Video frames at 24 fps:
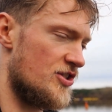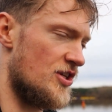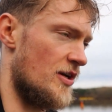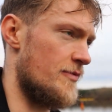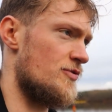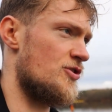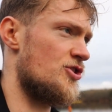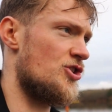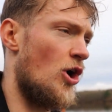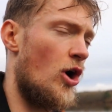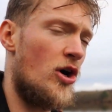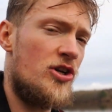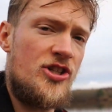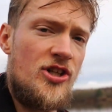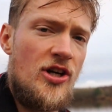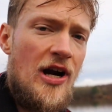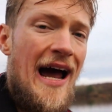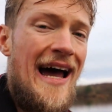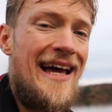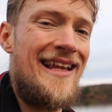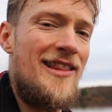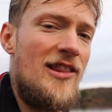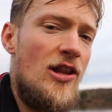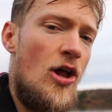some shorter
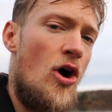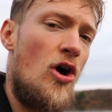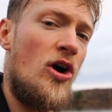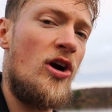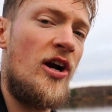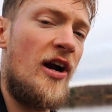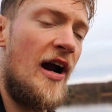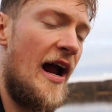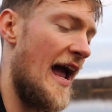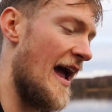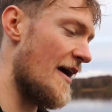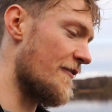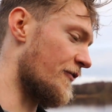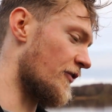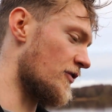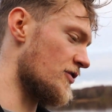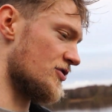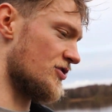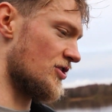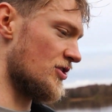and longer efforts